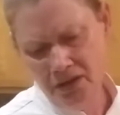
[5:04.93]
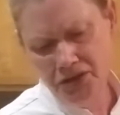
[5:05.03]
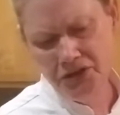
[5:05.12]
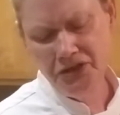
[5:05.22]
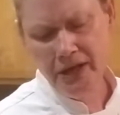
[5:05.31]

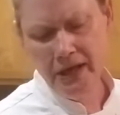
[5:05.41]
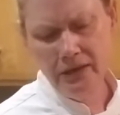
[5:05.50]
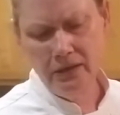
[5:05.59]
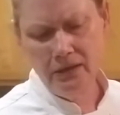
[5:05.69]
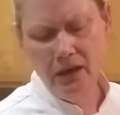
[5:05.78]
just
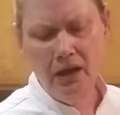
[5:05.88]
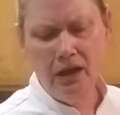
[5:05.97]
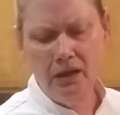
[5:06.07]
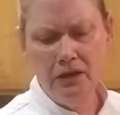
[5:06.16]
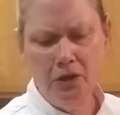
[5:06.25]
take
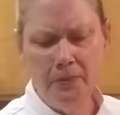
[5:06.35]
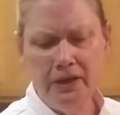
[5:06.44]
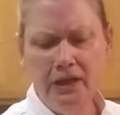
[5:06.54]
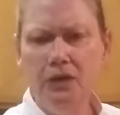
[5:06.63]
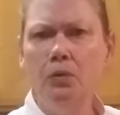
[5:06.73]
a little
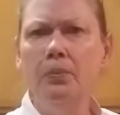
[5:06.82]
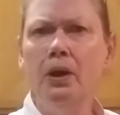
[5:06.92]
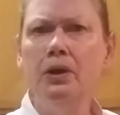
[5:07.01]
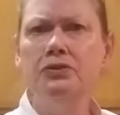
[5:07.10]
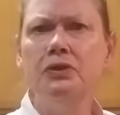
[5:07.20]
bit of equal
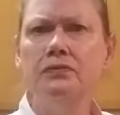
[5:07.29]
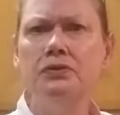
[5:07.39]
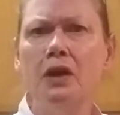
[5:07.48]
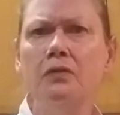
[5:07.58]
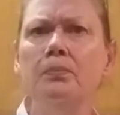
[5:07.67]
parts of
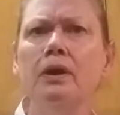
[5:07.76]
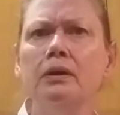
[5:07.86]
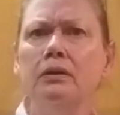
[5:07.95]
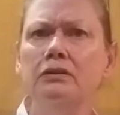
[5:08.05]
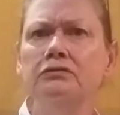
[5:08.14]
soft
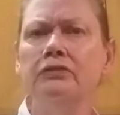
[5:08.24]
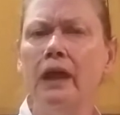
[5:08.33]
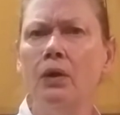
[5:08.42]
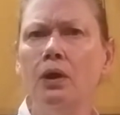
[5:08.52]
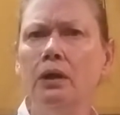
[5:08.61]
butter and
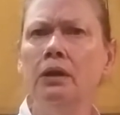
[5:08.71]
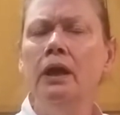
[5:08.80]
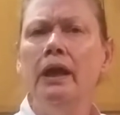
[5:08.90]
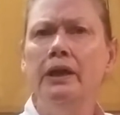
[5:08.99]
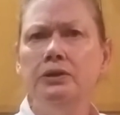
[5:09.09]
flour,
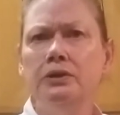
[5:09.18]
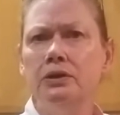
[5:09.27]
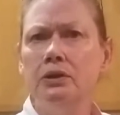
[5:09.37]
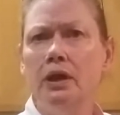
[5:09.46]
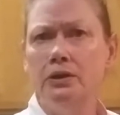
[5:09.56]
and you
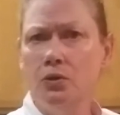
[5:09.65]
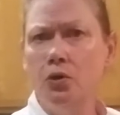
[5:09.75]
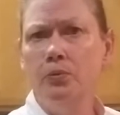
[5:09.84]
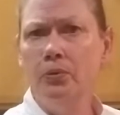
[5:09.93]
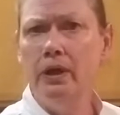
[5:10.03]
can
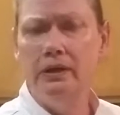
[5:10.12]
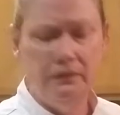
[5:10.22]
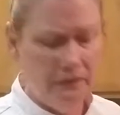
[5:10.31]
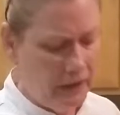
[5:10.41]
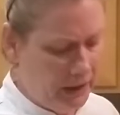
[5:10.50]
incorporate
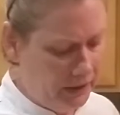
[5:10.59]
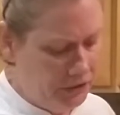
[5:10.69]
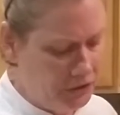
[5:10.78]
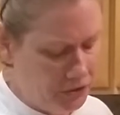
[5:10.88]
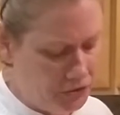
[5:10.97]
that
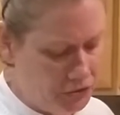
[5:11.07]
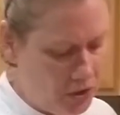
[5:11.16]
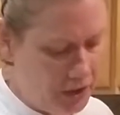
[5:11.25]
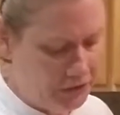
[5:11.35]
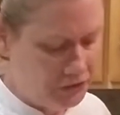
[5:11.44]
into your
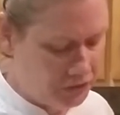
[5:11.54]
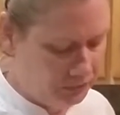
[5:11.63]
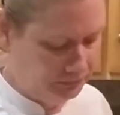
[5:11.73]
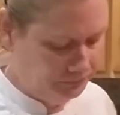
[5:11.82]
sauce.